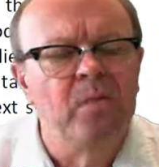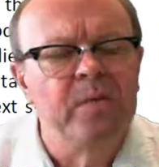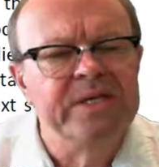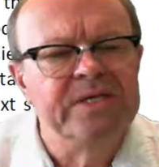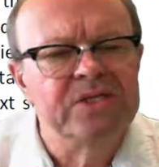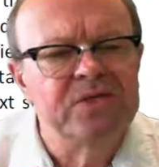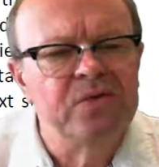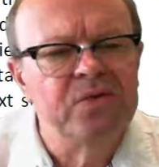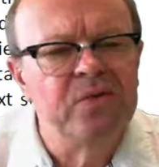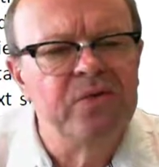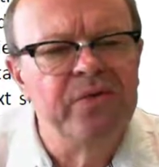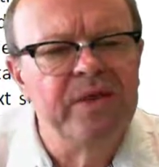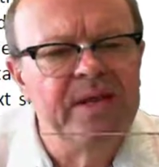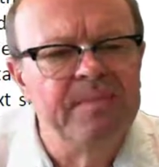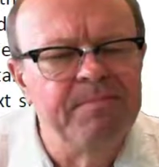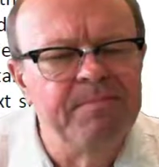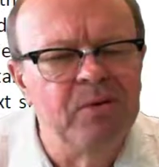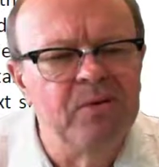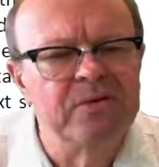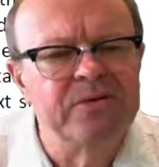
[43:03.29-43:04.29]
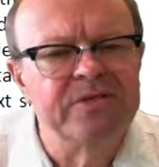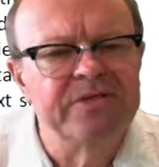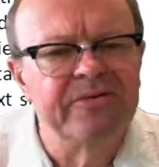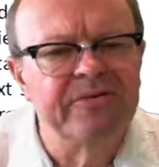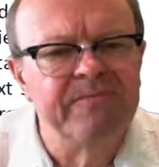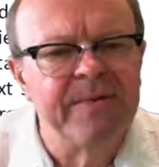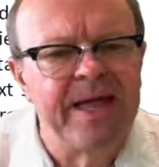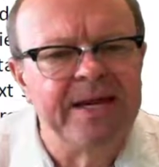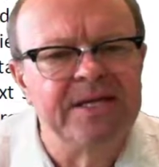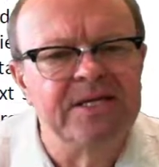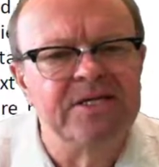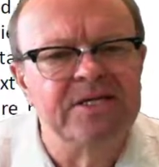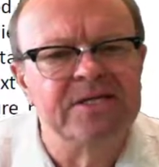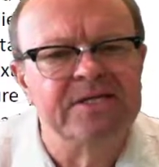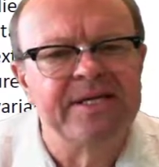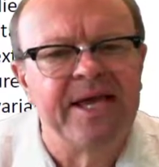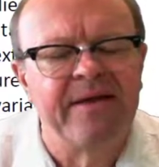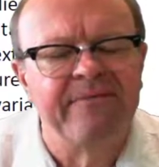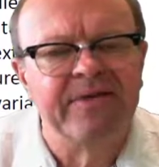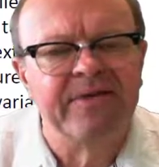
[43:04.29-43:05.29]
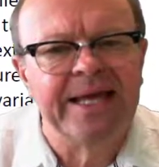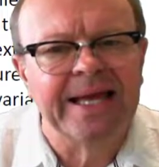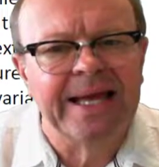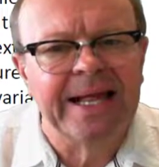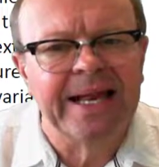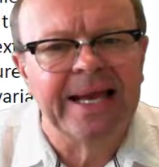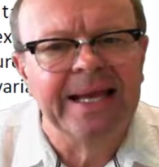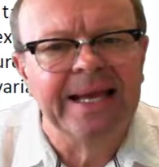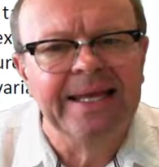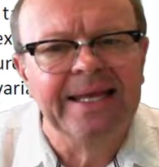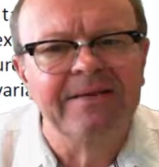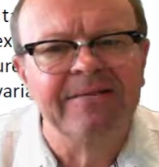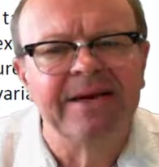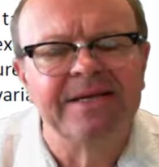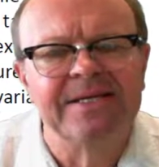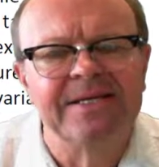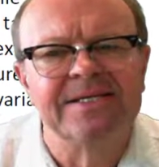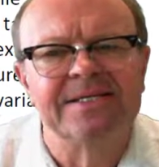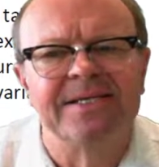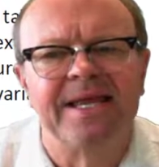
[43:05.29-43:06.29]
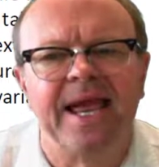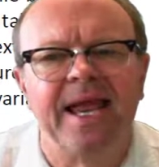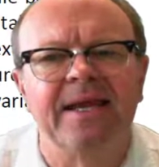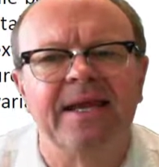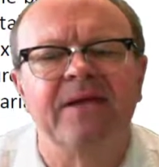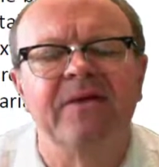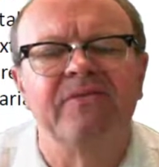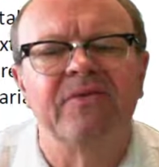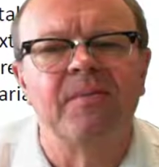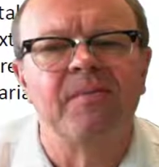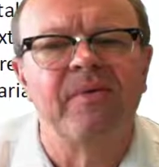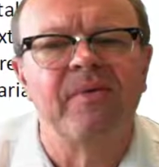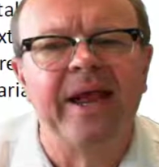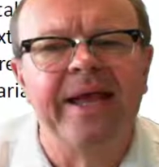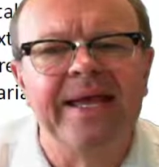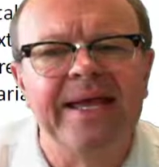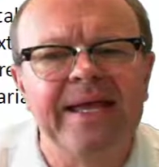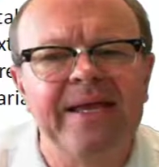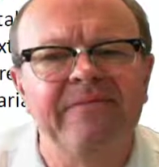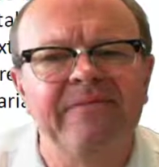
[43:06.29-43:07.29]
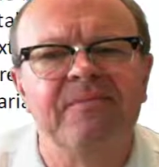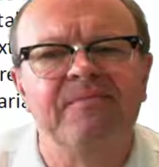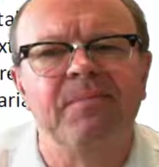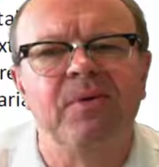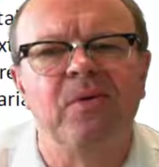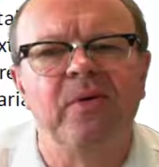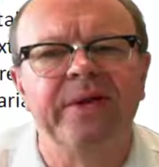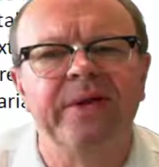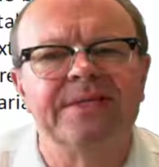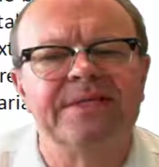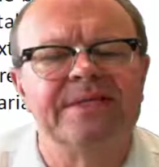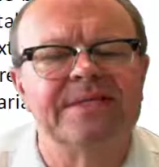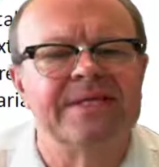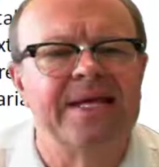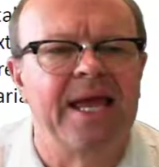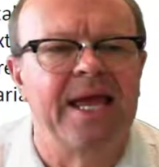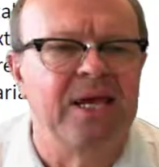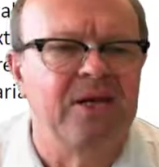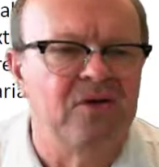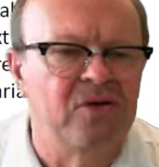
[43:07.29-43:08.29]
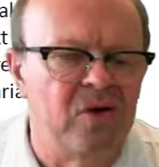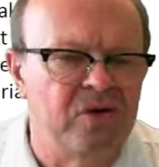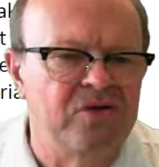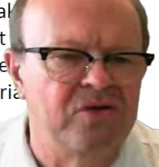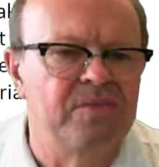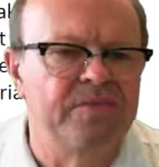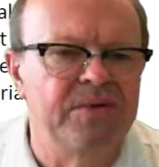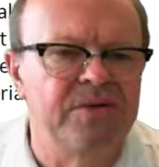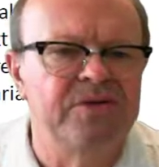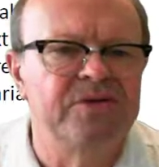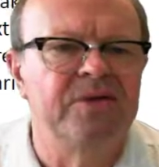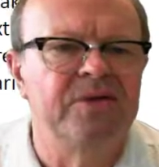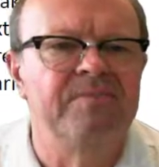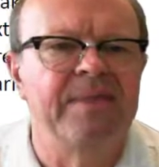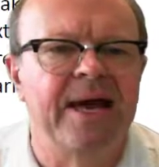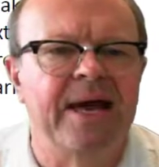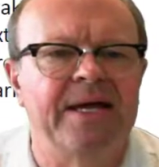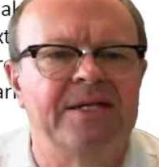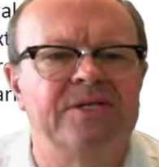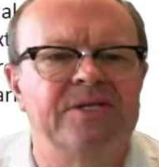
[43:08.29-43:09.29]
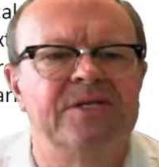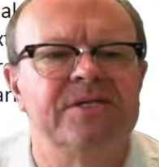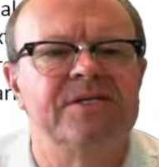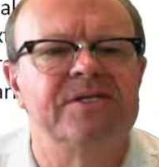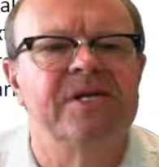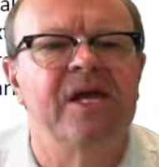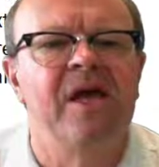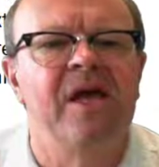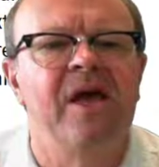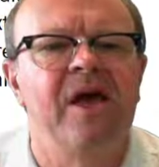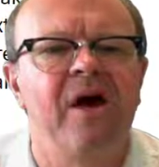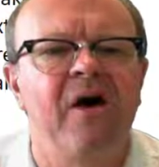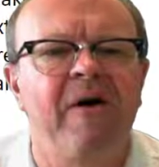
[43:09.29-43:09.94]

We saw the importance of managers having a clear understanding of the break-even points and contribution margins